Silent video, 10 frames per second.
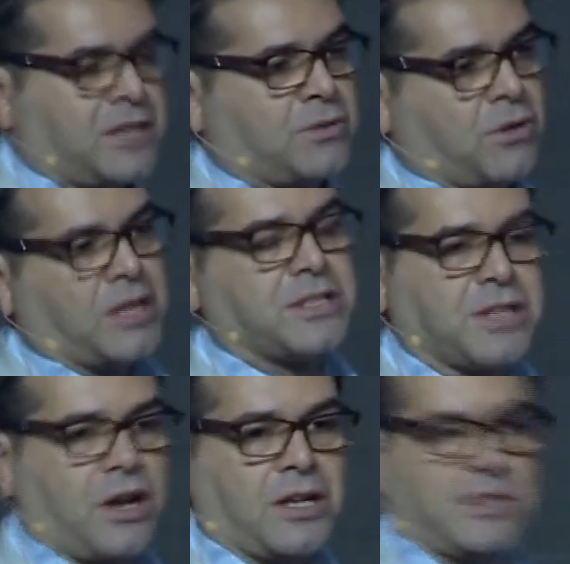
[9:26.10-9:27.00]
the right
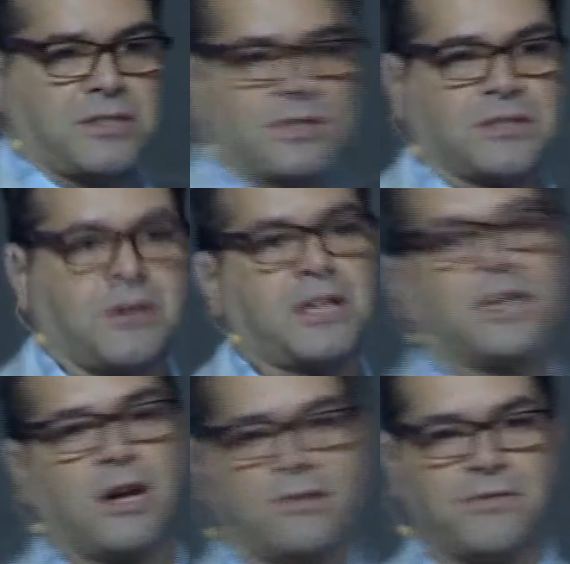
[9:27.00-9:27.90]
size so I
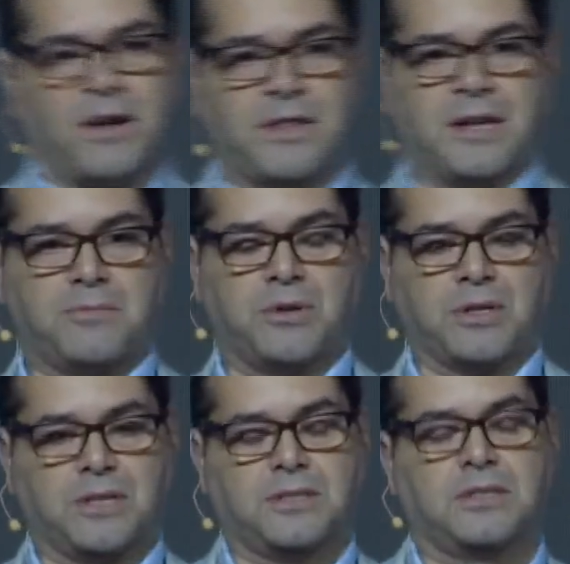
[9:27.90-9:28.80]
can go and find that
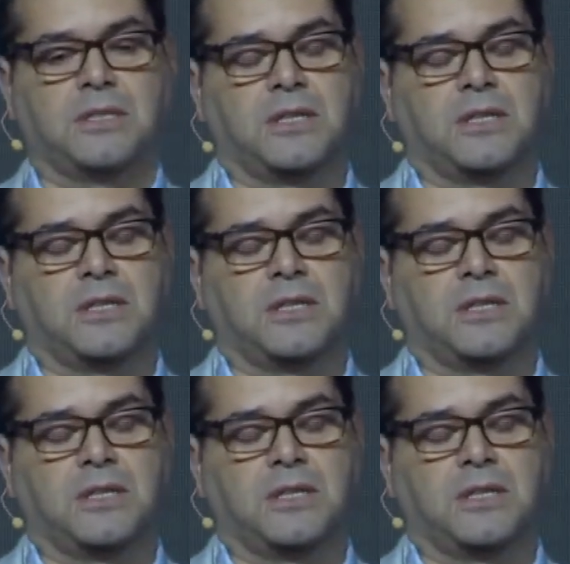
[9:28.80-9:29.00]
product.